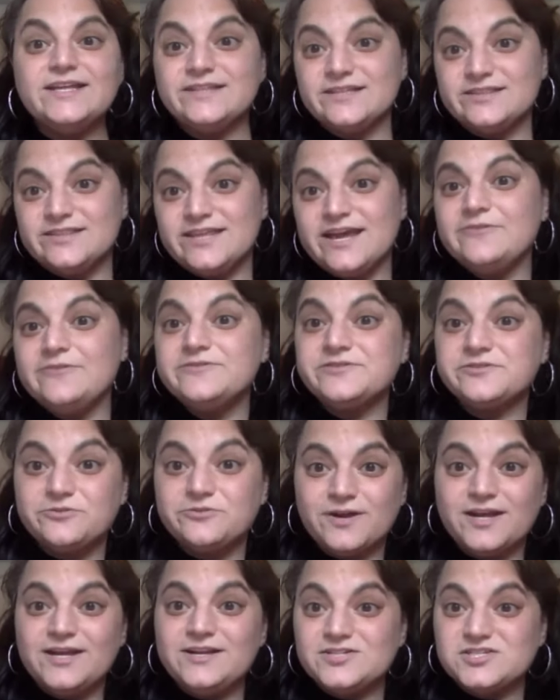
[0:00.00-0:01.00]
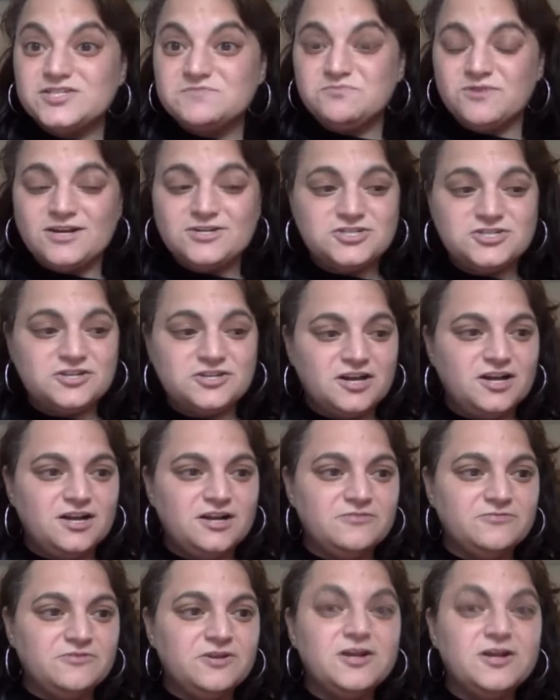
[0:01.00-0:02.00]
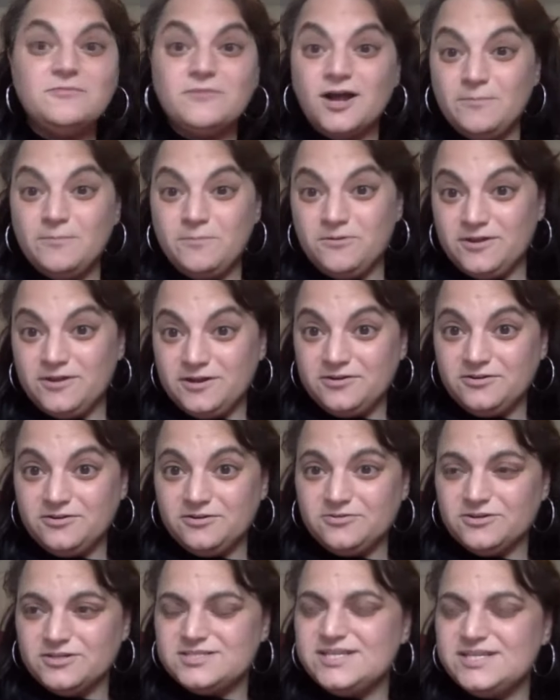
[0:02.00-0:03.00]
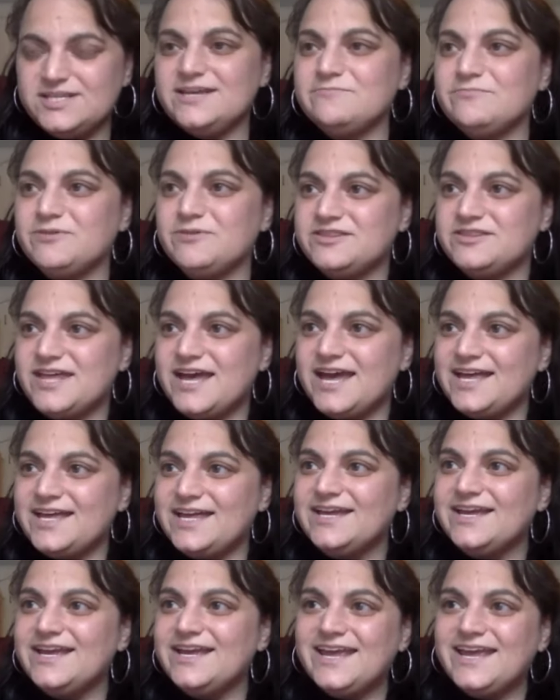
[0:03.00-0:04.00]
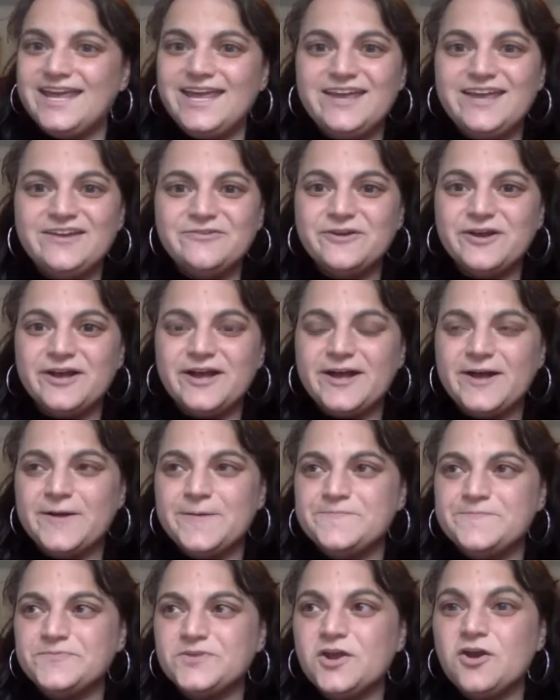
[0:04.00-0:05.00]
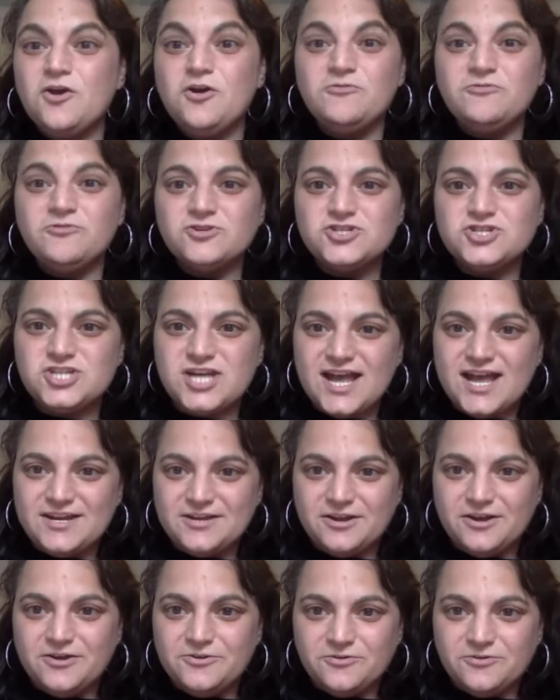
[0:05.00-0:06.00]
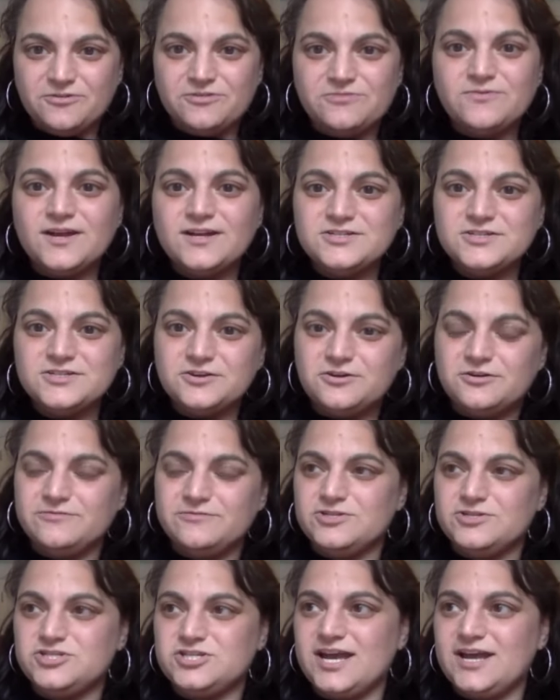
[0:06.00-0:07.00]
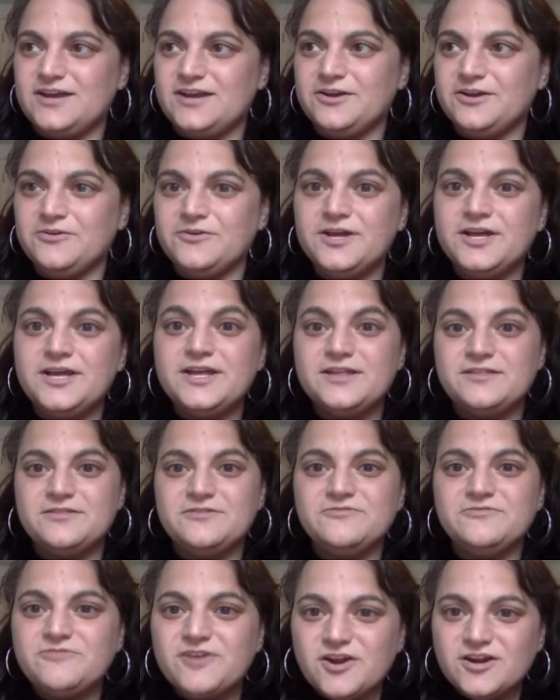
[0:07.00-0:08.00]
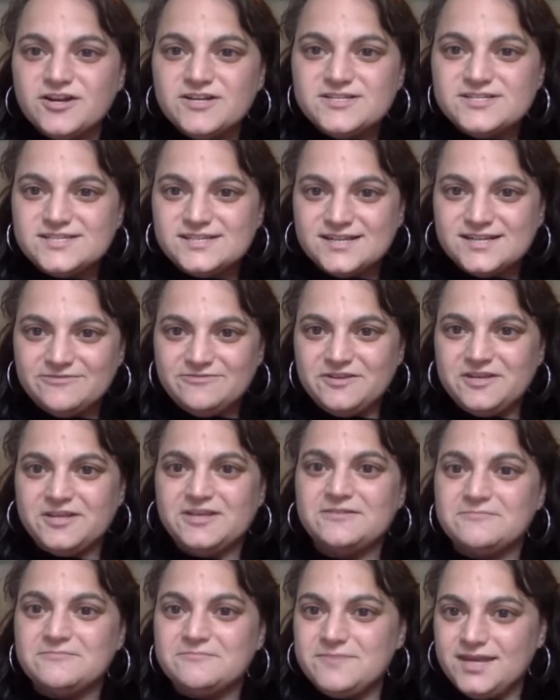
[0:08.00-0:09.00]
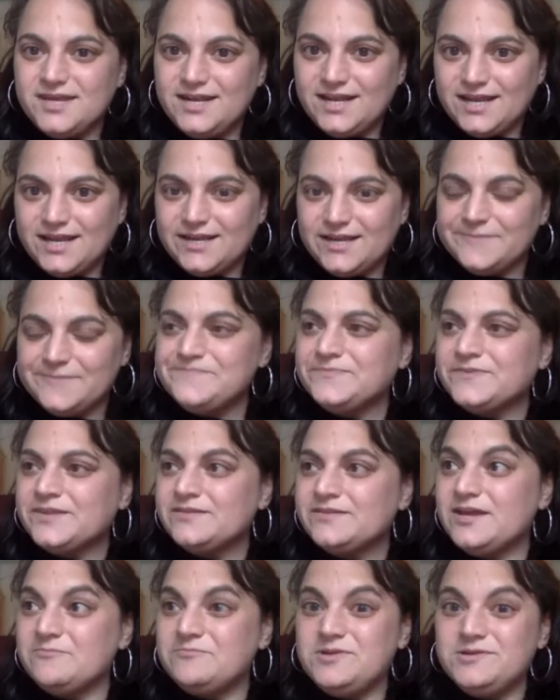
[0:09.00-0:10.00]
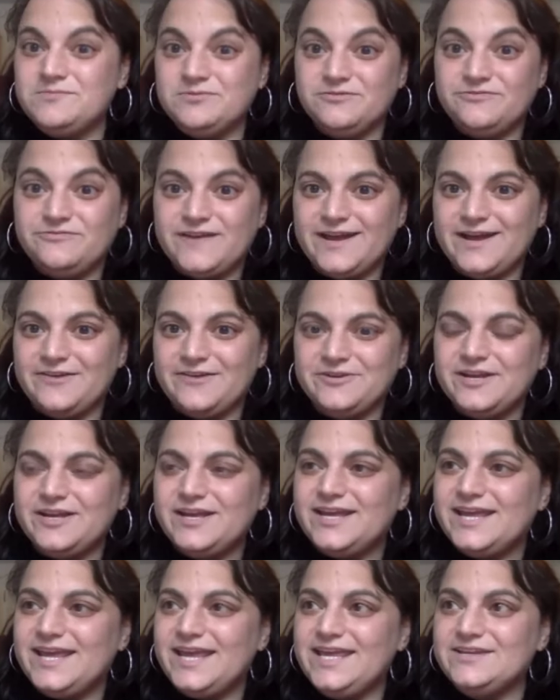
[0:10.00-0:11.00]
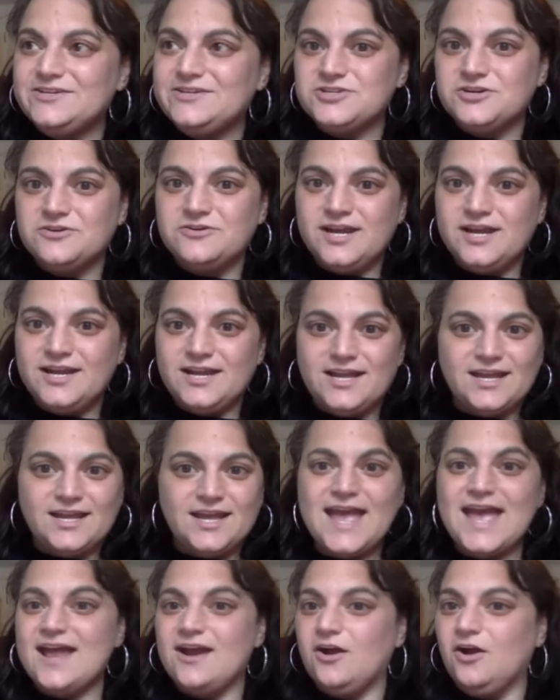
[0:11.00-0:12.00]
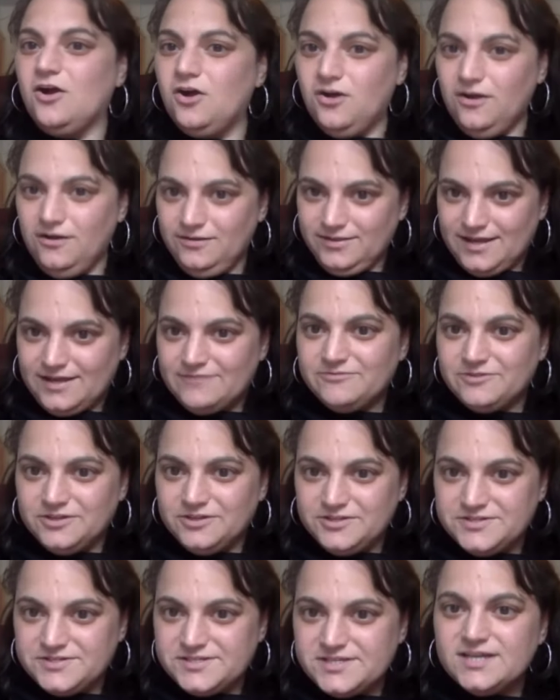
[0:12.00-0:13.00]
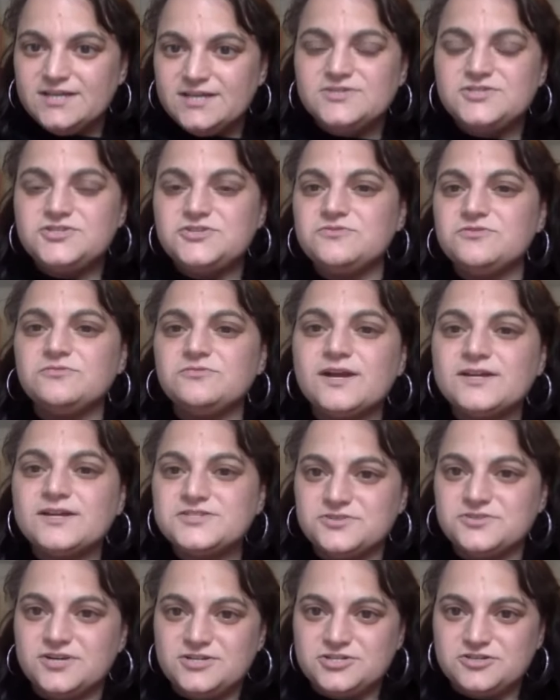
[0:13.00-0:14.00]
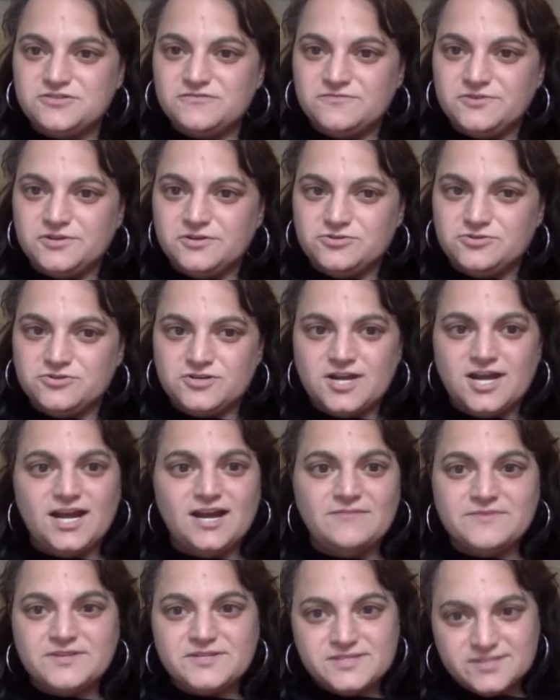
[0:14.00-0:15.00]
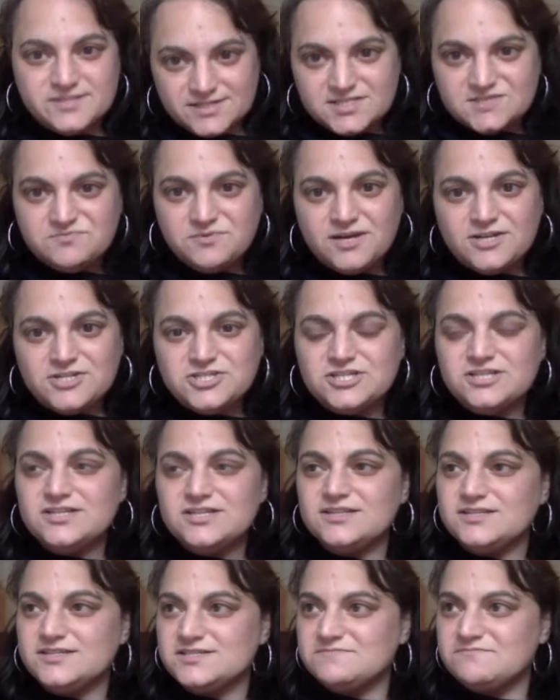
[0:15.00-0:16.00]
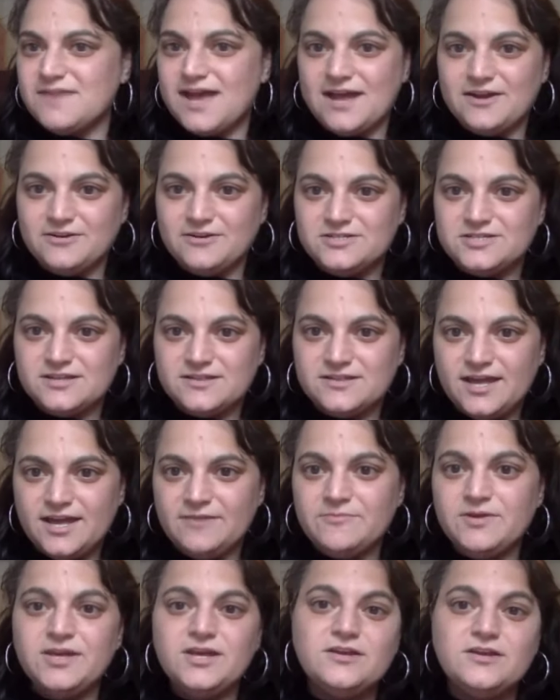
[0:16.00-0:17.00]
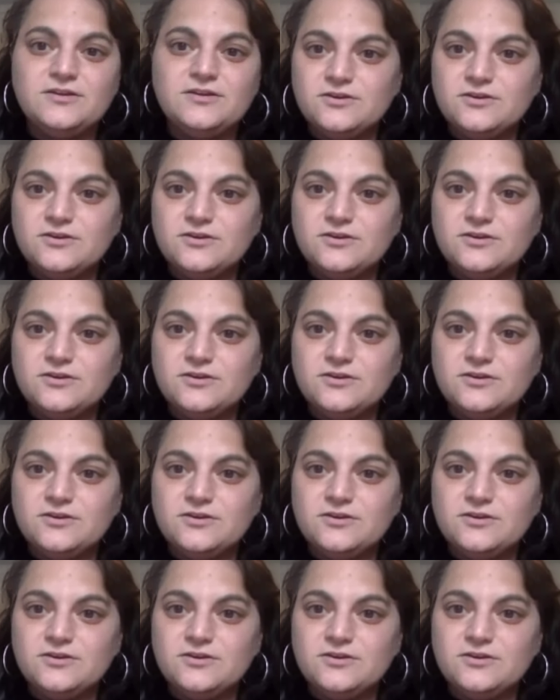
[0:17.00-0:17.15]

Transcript: That that was a great expression of a political critique, but that it um, overshadowed or threatened to overshadow the very significant meaning that people found in donating at all levels to the restoration of Notre Dame, this expression that this mattered to them.